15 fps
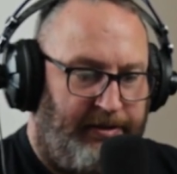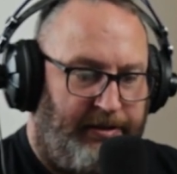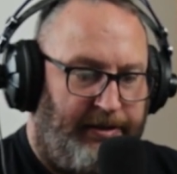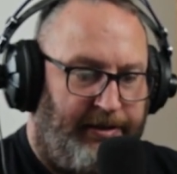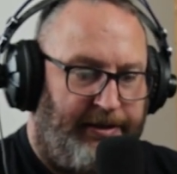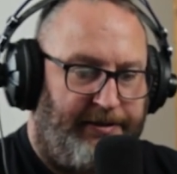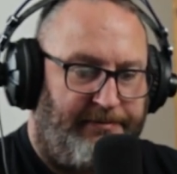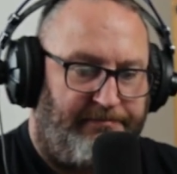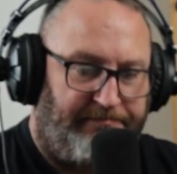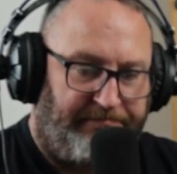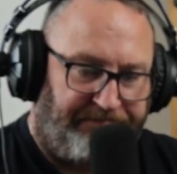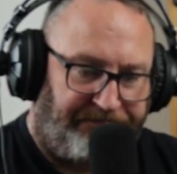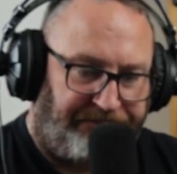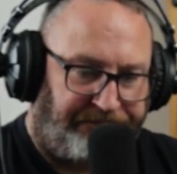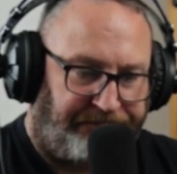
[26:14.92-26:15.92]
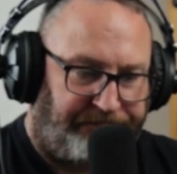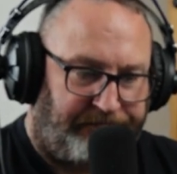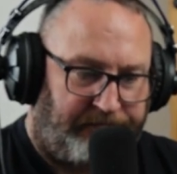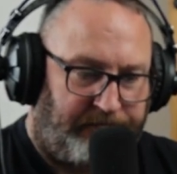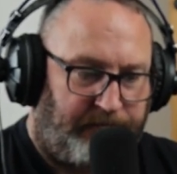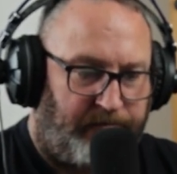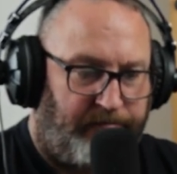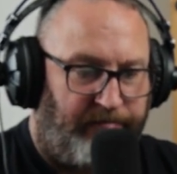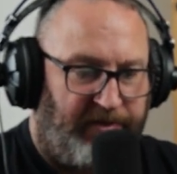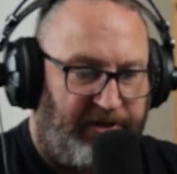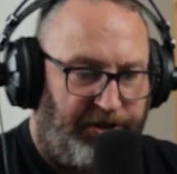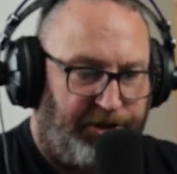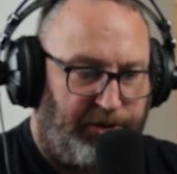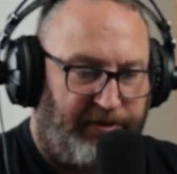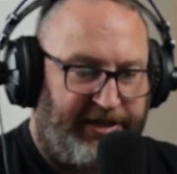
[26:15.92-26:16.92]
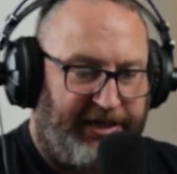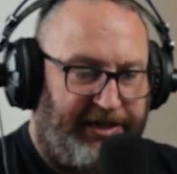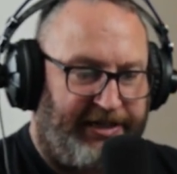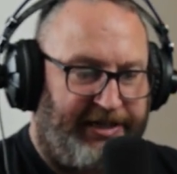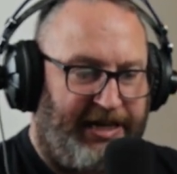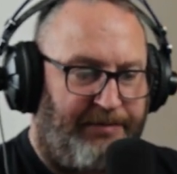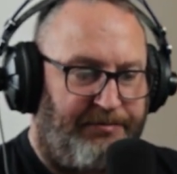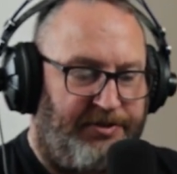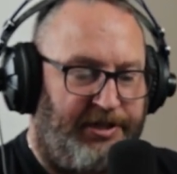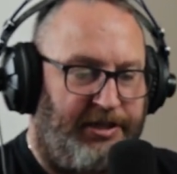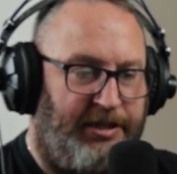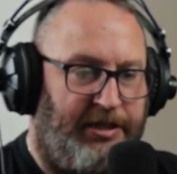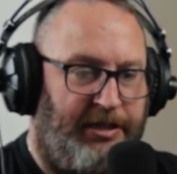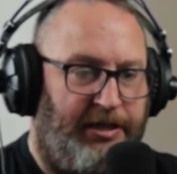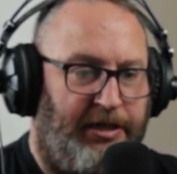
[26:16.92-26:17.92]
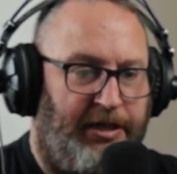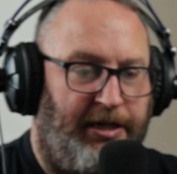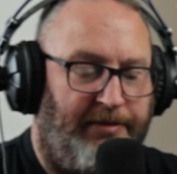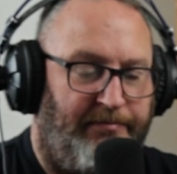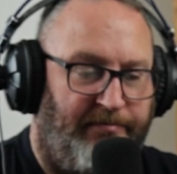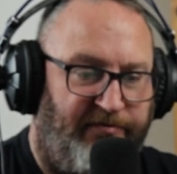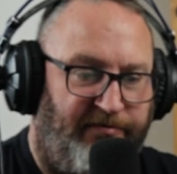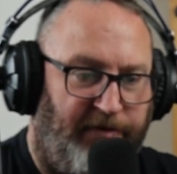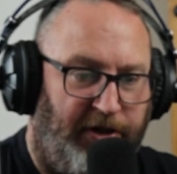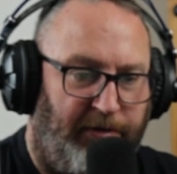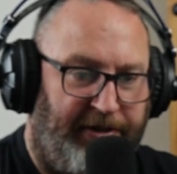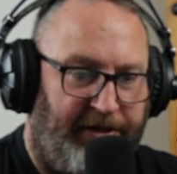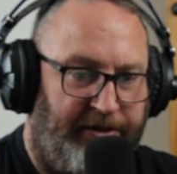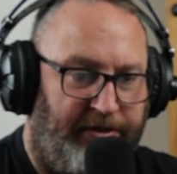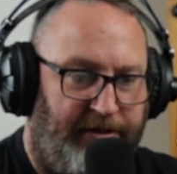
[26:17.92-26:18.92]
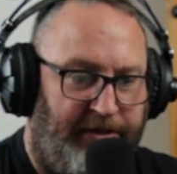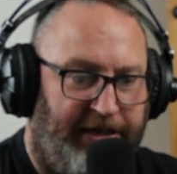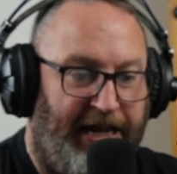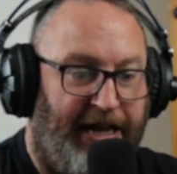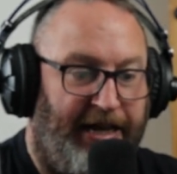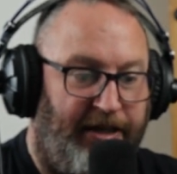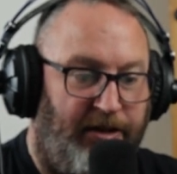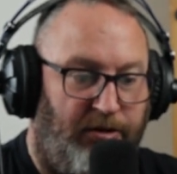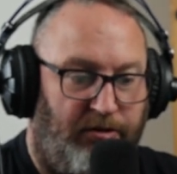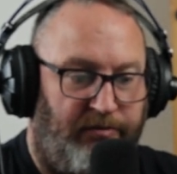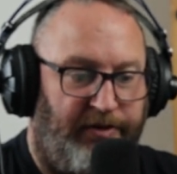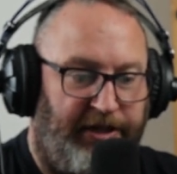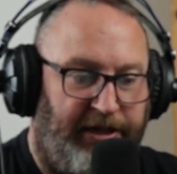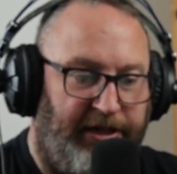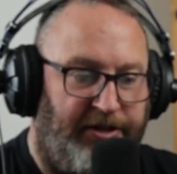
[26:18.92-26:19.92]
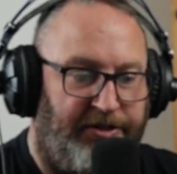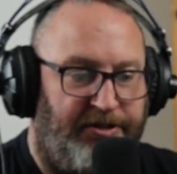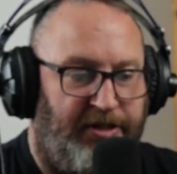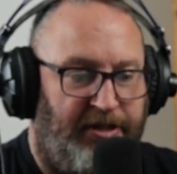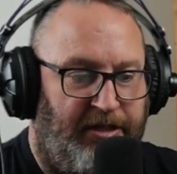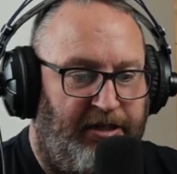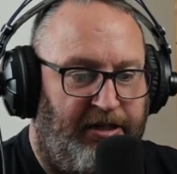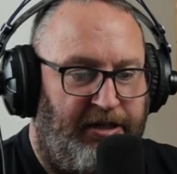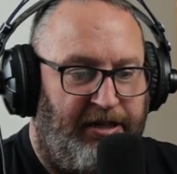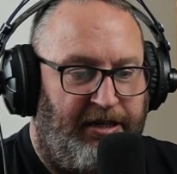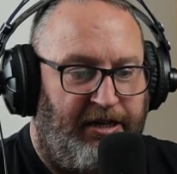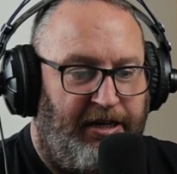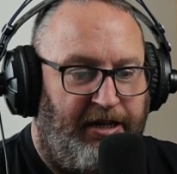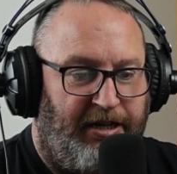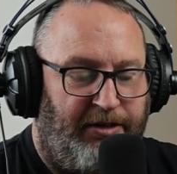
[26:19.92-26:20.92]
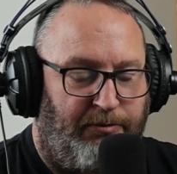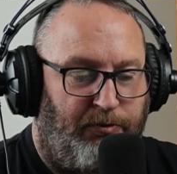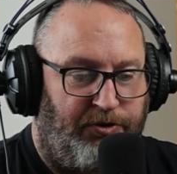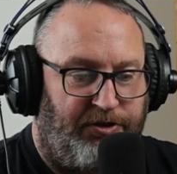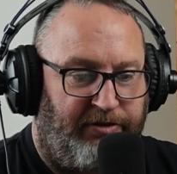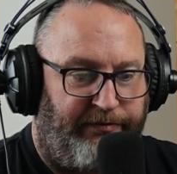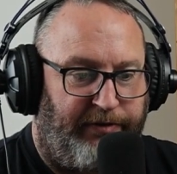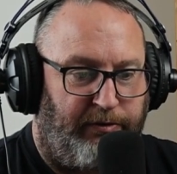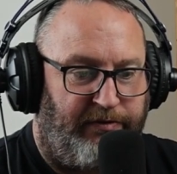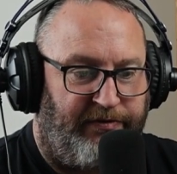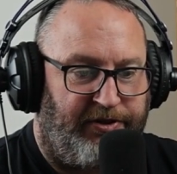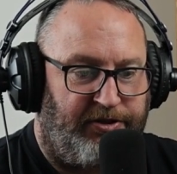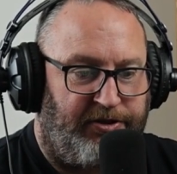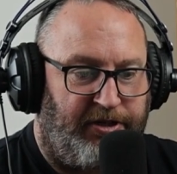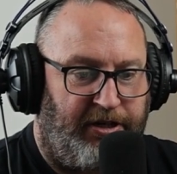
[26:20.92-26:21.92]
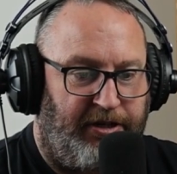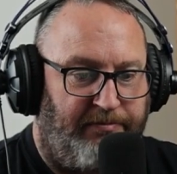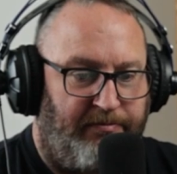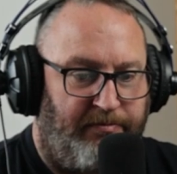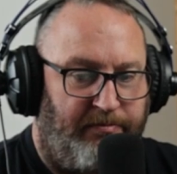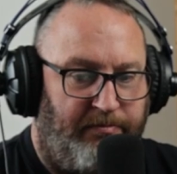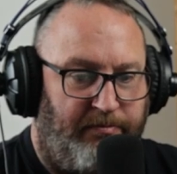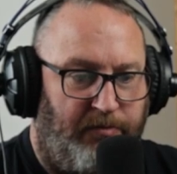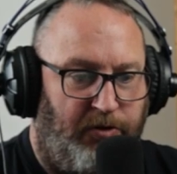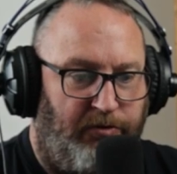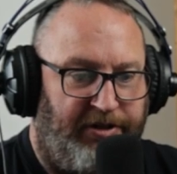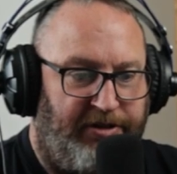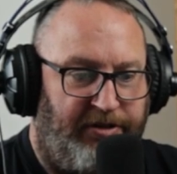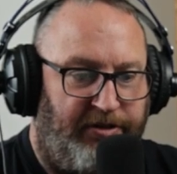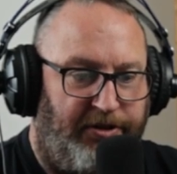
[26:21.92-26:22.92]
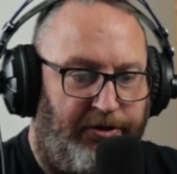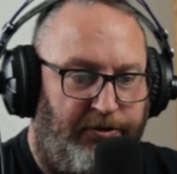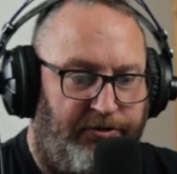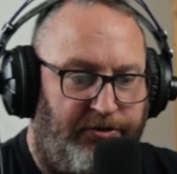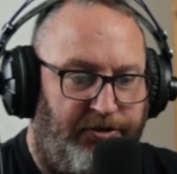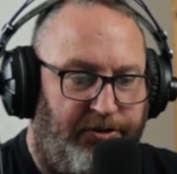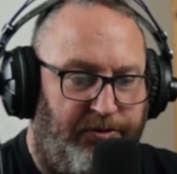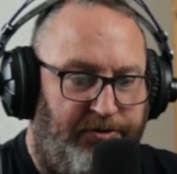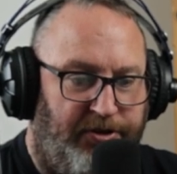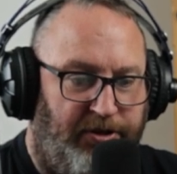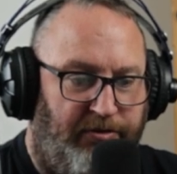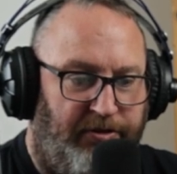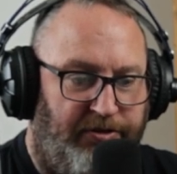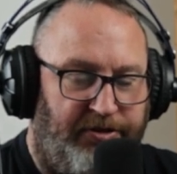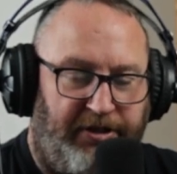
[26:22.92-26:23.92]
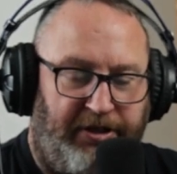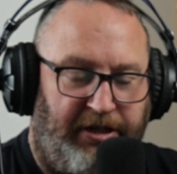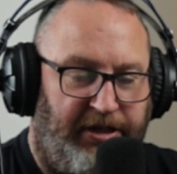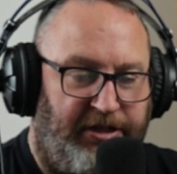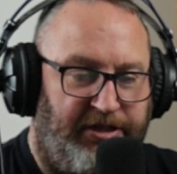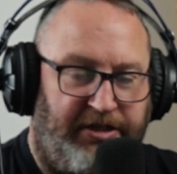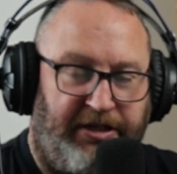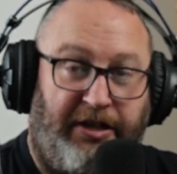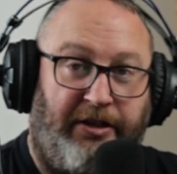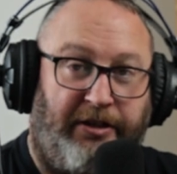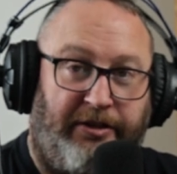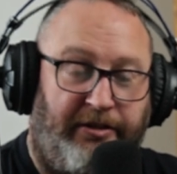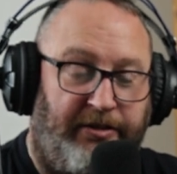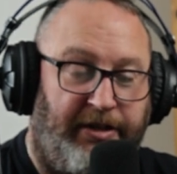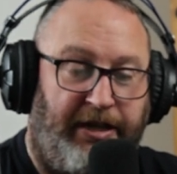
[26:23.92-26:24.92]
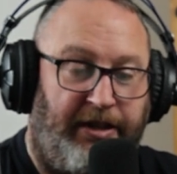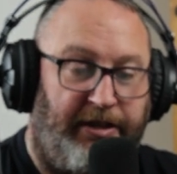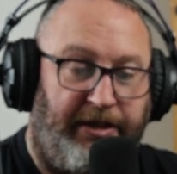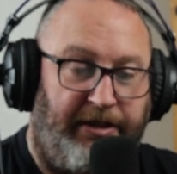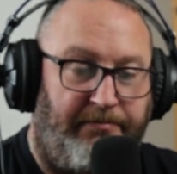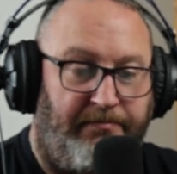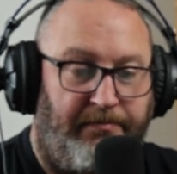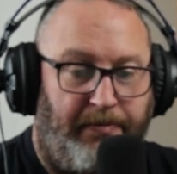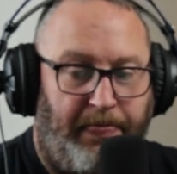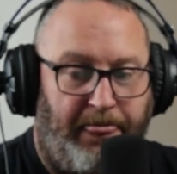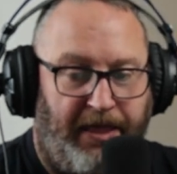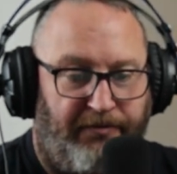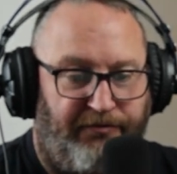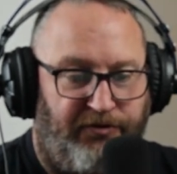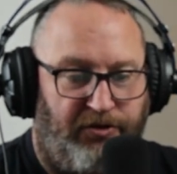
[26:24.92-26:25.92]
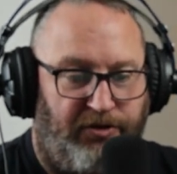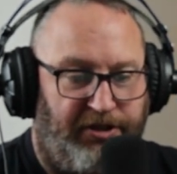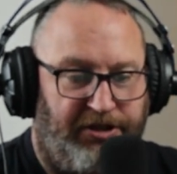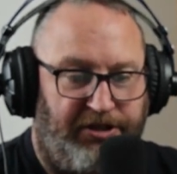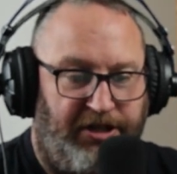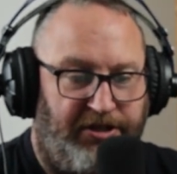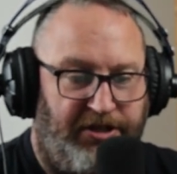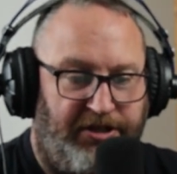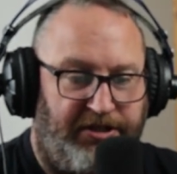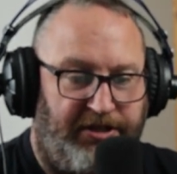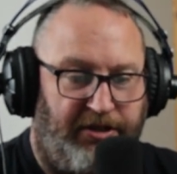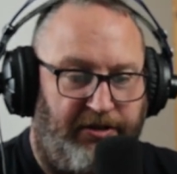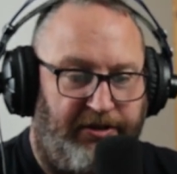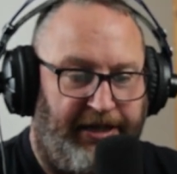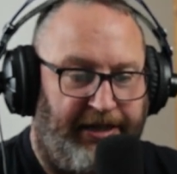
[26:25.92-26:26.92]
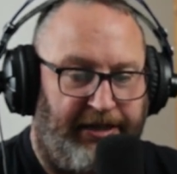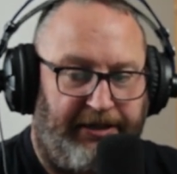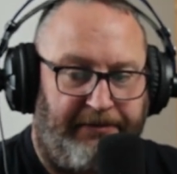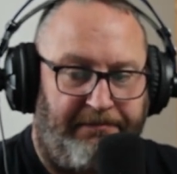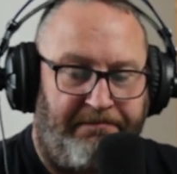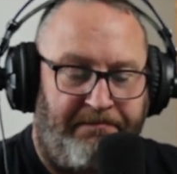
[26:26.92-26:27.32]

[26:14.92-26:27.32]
So I kind of kept following Guy over the years, and I watched a few of his more recent thoughts and tutorials, and he's still nailing it. After all these years, he's still nailing it.